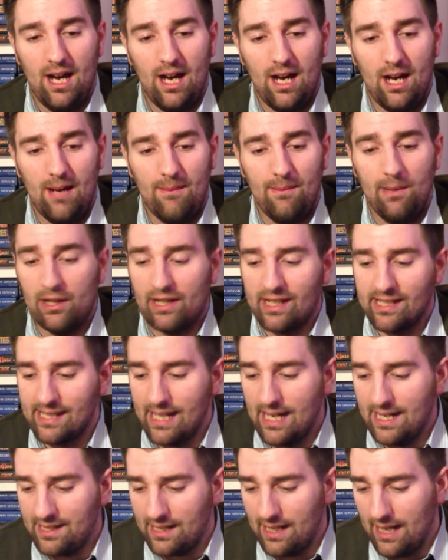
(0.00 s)
Like I
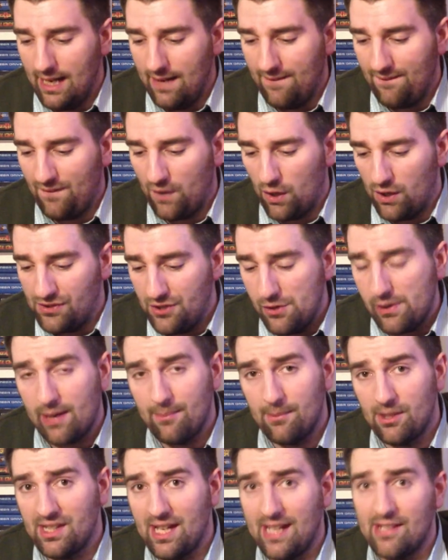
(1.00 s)
said, if I do
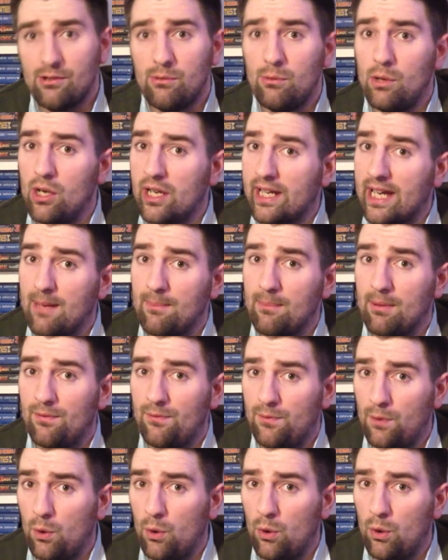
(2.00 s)
get my dazzle working
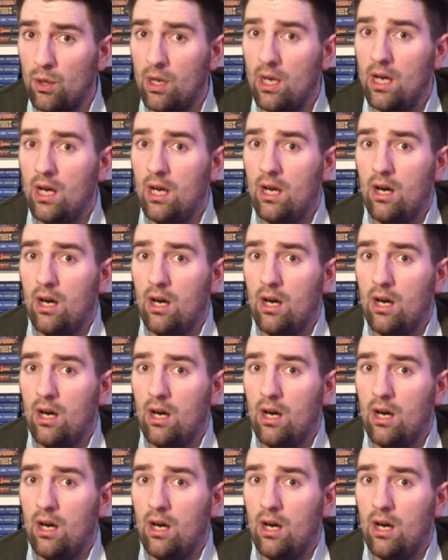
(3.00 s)
before